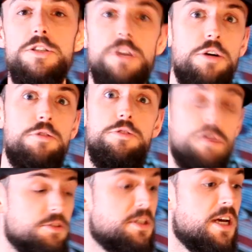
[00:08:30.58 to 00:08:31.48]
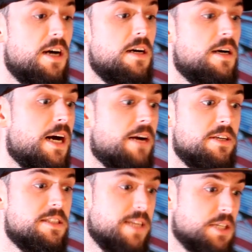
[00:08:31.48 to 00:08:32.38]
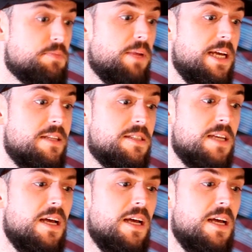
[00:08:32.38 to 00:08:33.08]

So Dr. Carhart Harris explains,